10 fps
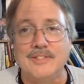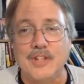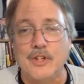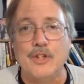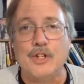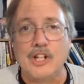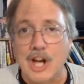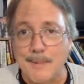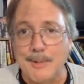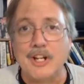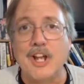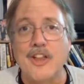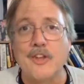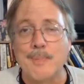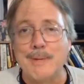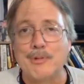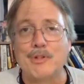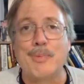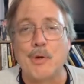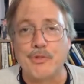You can comment on other
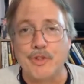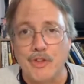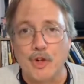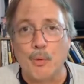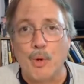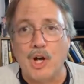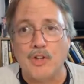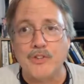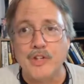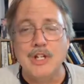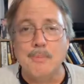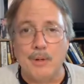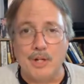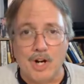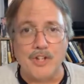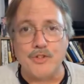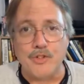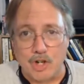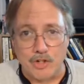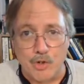people's posts on their walls, but on
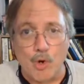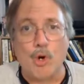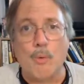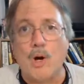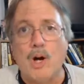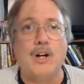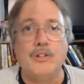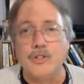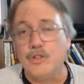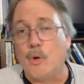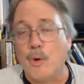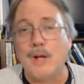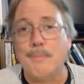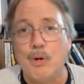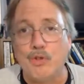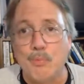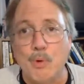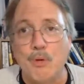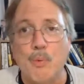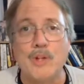your wall, you don't want to post
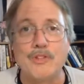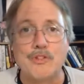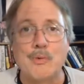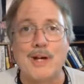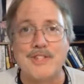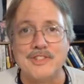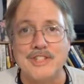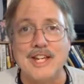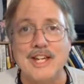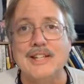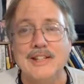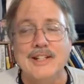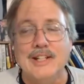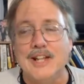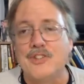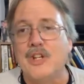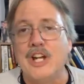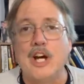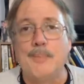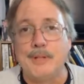more than once or twice a day. And it's going to
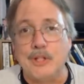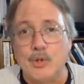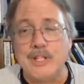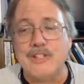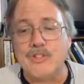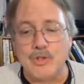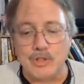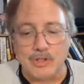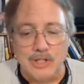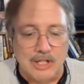help increase your